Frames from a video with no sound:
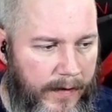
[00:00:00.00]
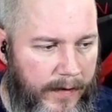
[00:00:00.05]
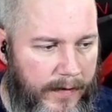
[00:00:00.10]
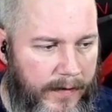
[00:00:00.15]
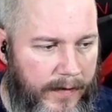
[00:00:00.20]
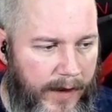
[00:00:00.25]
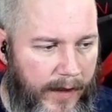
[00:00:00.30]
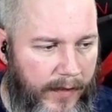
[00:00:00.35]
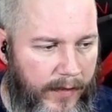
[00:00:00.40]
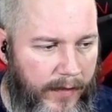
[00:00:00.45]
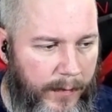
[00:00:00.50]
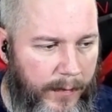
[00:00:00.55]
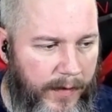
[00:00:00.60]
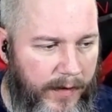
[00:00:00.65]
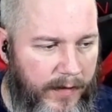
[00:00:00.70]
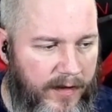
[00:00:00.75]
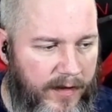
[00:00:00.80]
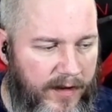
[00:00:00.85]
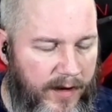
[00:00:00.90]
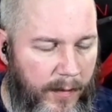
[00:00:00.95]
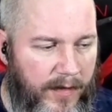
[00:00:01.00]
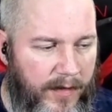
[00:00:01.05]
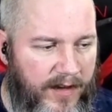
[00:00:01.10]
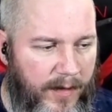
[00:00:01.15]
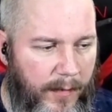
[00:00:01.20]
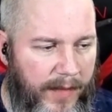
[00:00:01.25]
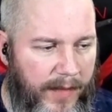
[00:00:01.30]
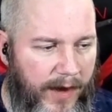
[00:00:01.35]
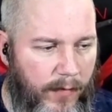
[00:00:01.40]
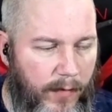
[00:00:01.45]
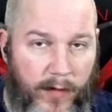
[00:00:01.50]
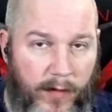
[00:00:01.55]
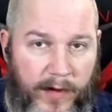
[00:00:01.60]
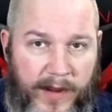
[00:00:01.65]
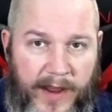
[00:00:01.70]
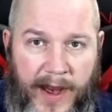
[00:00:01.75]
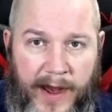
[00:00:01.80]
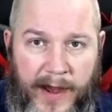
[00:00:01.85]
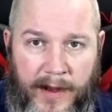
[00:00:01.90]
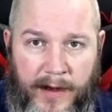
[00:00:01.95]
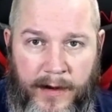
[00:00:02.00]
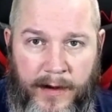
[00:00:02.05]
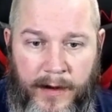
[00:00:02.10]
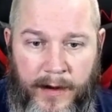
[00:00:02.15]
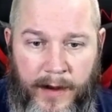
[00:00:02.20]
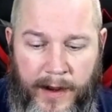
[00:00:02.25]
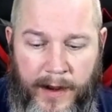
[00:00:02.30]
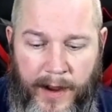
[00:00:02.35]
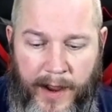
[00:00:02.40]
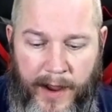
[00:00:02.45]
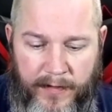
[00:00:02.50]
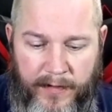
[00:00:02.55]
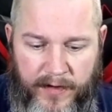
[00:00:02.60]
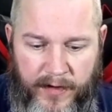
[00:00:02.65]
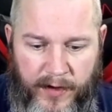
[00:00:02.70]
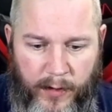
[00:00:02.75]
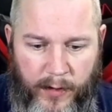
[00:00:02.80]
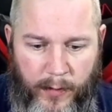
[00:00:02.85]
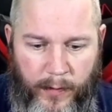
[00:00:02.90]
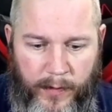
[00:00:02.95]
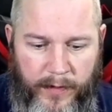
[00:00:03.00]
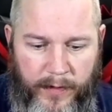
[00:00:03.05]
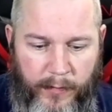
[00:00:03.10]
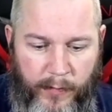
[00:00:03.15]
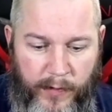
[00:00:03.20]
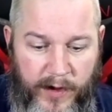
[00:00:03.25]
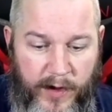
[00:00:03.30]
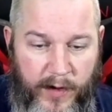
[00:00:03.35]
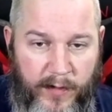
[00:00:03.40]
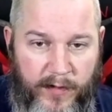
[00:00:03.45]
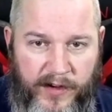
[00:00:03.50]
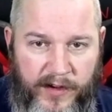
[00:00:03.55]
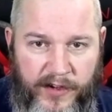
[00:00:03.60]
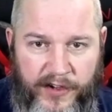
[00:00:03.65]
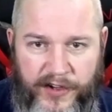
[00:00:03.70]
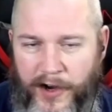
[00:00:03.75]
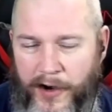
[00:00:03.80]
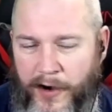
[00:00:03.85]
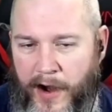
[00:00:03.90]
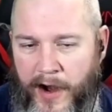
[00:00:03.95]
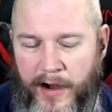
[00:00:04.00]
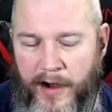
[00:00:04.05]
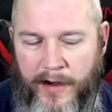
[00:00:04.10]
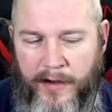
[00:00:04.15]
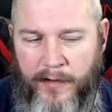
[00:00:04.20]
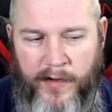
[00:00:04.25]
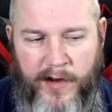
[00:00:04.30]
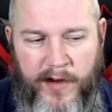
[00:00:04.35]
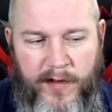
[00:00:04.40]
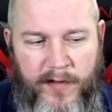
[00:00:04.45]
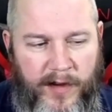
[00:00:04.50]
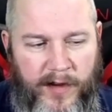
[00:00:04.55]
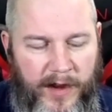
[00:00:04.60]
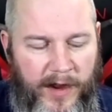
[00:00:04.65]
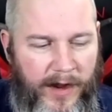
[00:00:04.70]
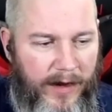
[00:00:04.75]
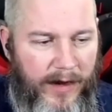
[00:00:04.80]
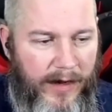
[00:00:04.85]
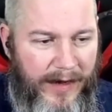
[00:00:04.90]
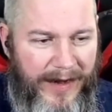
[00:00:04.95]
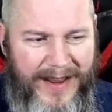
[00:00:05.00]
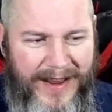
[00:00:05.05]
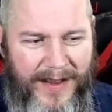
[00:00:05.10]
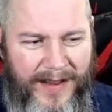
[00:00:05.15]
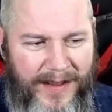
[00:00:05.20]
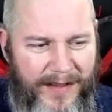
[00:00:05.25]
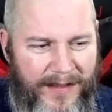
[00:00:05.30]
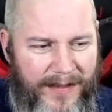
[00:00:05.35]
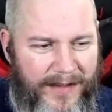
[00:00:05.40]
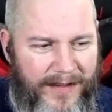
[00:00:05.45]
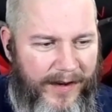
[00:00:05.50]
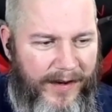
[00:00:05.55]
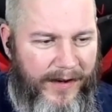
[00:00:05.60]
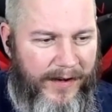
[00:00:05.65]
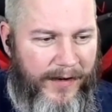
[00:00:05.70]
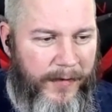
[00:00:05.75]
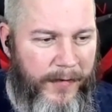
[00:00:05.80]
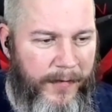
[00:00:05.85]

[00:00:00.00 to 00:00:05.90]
together. But some of that rogue canning has to do with reusing lids, and